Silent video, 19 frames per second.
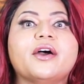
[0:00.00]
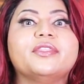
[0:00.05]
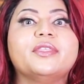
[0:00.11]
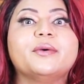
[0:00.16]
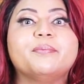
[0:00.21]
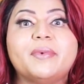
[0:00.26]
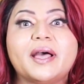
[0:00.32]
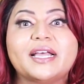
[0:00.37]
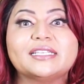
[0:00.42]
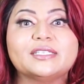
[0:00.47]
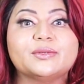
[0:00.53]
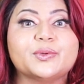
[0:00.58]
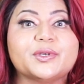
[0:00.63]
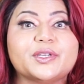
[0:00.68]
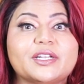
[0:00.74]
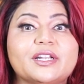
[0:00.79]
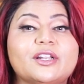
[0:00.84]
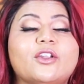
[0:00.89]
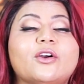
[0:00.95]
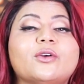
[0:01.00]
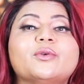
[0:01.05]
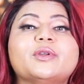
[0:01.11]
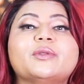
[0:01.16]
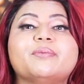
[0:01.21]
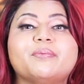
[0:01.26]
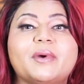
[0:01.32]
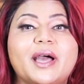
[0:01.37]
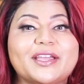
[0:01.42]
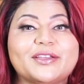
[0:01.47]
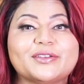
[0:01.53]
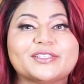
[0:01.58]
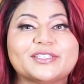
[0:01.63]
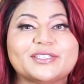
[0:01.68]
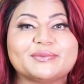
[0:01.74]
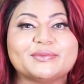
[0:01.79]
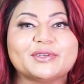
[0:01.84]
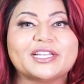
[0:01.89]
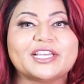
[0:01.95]
the buzzword, along with
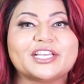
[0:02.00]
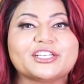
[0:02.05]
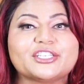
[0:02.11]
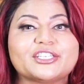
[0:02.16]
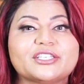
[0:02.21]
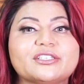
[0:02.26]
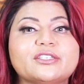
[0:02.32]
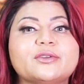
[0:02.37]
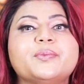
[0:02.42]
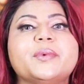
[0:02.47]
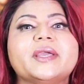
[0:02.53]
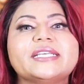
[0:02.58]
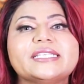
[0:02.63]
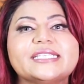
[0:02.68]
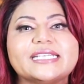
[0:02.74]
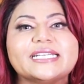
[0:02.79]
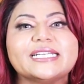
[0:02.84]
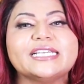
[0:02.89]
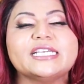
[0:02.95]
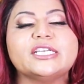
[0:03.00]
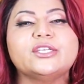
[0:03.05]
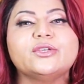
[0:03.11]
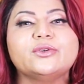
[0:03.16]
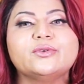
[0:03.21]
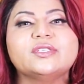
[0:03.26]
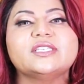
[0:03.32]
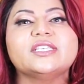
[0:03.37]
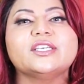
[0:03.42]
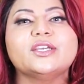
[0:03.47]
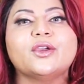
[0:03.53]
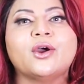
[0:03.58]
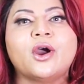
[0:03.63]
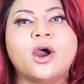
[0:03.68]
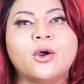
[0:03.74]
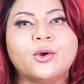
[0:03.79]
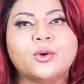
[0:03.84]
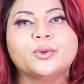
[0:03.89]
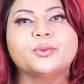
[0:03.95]
biostimulation. So basically using
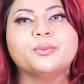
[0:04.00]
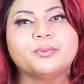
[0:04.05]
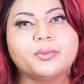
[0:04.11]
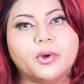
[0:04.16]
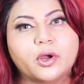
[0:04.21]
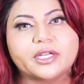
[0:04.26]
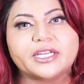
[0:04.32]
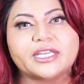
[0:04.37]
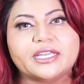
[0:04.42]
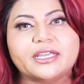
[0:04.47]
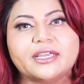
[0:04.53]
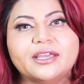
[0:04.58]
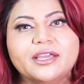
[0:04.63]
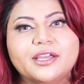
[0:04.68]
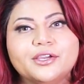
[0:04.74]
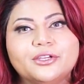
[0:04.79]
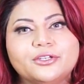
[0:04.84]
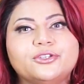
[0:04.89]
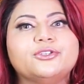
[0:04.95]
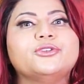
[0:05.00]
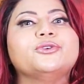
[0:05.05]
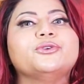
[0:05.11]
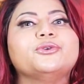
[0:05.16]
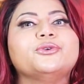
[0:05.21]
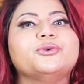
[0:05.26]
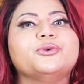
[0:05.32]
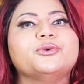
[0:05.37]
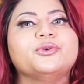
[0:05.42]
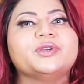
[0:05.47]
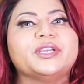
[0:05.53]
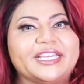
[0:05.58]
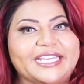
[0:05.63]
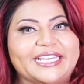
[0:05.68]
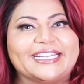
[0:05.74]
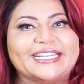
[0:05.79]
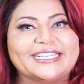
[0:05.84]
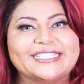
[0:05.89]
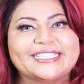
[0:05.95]
your own body to
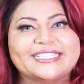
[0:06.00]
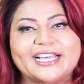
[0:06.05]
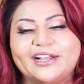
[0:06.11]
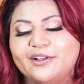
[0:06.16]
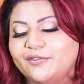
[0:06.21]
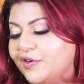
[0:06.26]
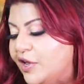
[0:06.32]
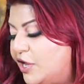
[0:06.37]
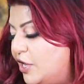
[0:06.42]
heal itself.